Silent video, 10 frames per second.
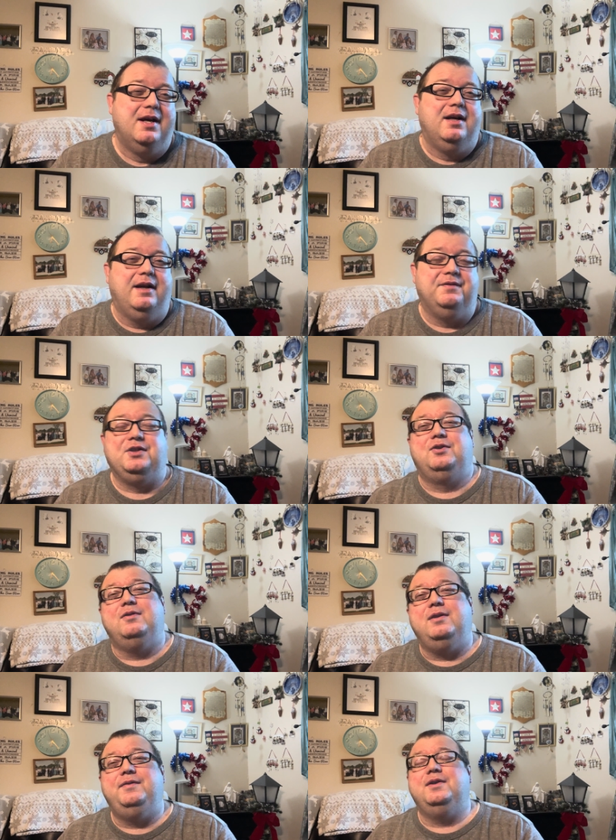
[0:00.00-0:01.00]
If it's a good
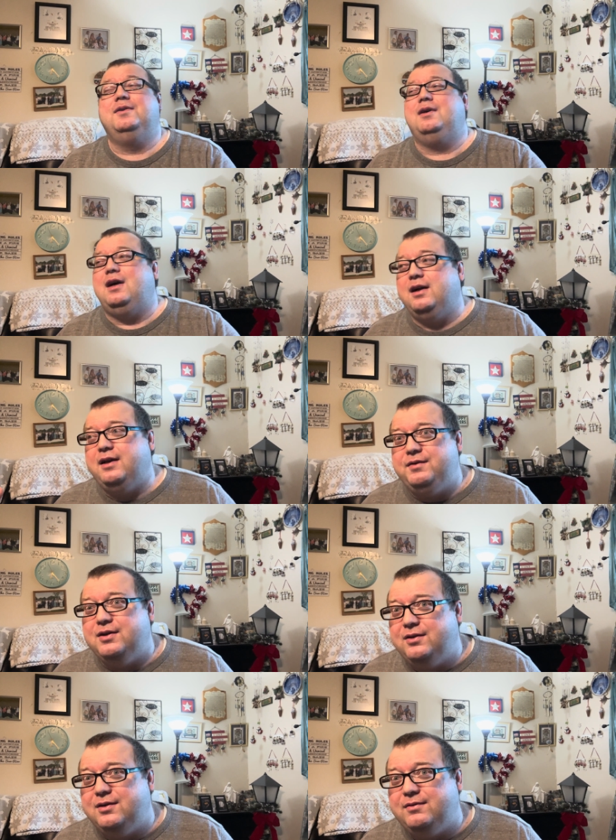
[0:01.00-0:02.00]
review, I give you
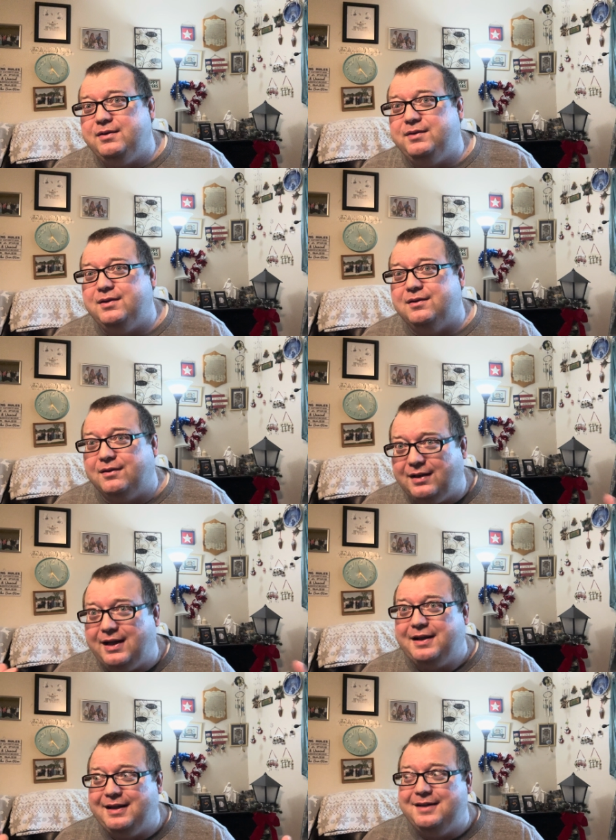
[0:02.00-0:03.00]
a good review. I
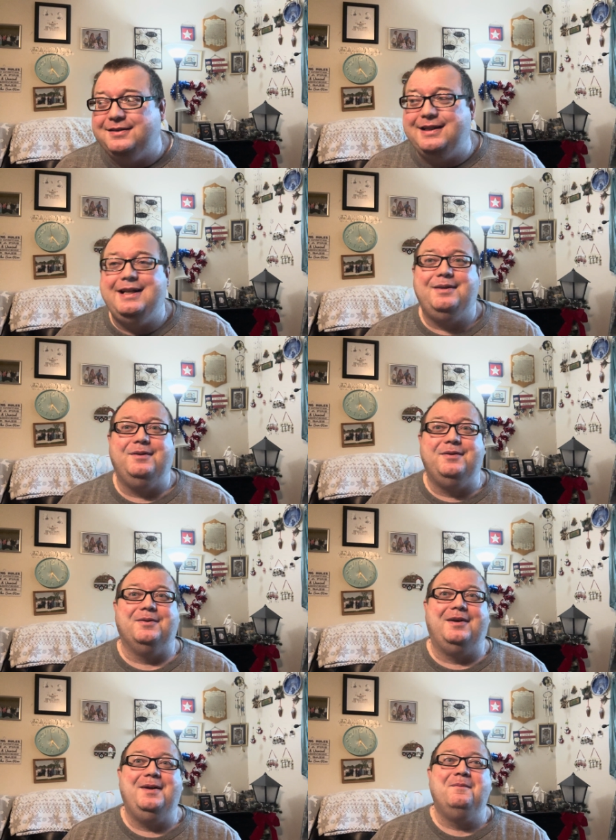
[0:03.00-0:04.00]
like an entertaining review,
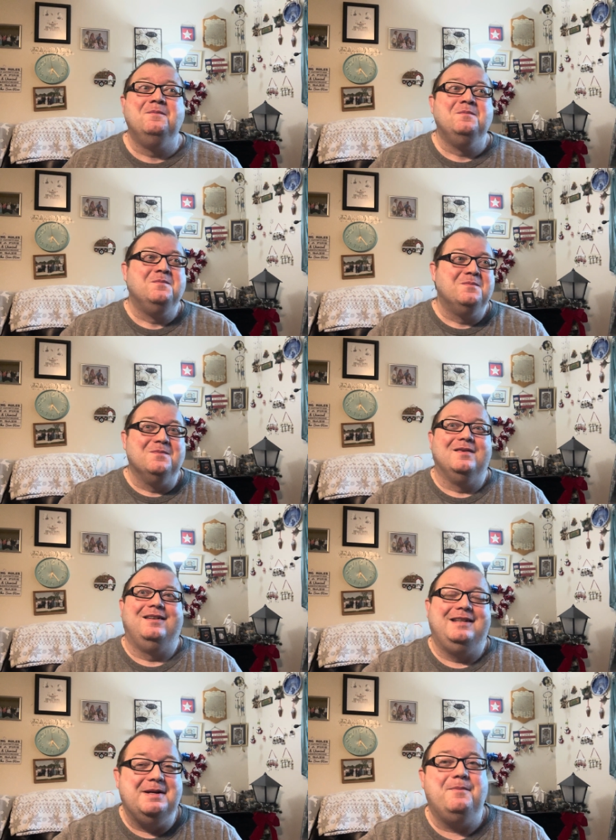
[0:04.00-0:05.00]
right?
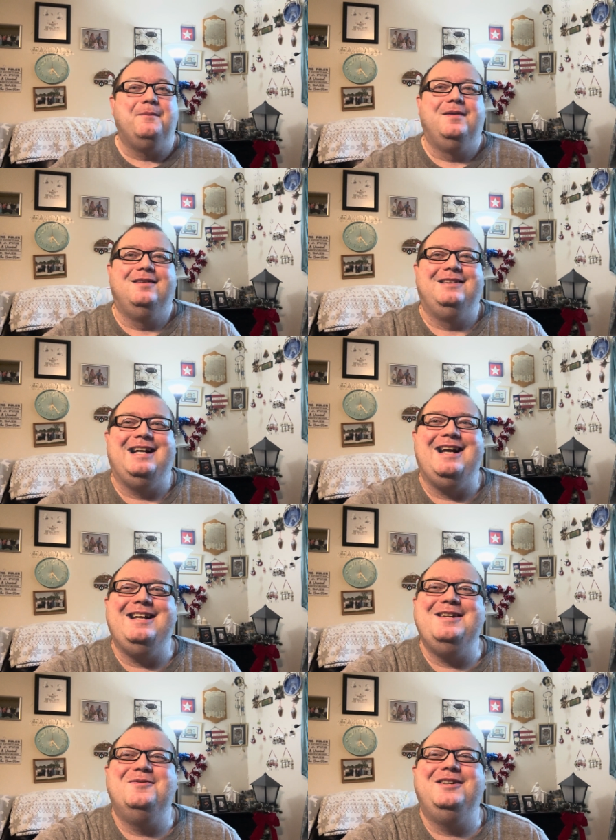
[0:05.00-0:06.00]
Yep.
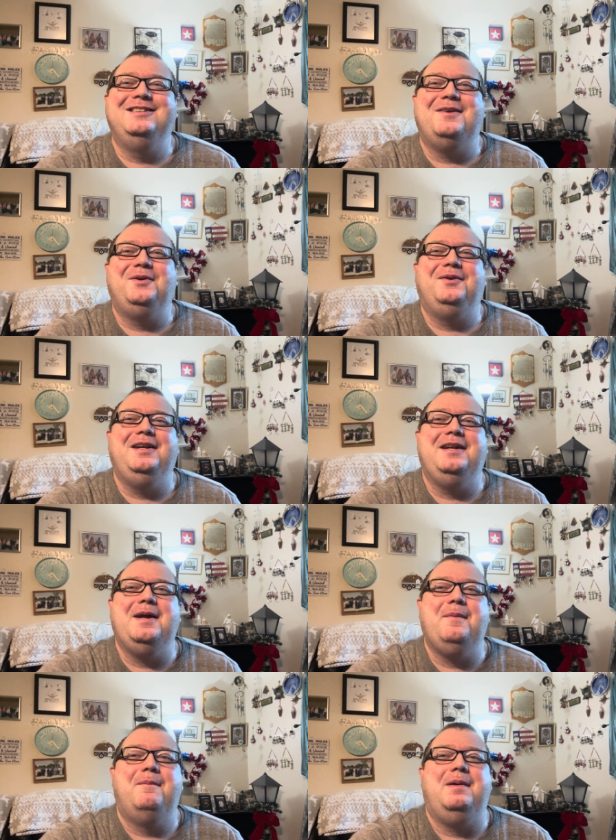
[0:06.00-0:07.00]
Anyways, have a great
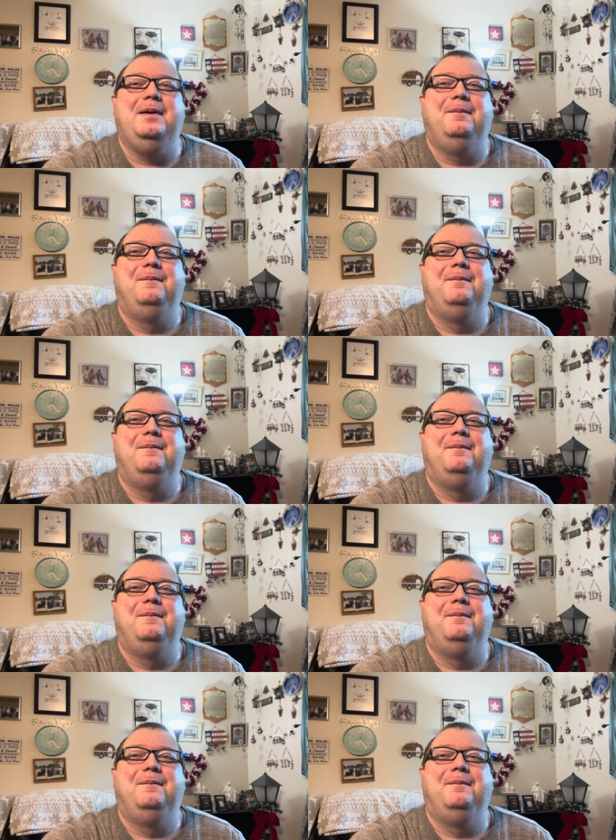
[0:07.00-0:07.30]
day. Bye.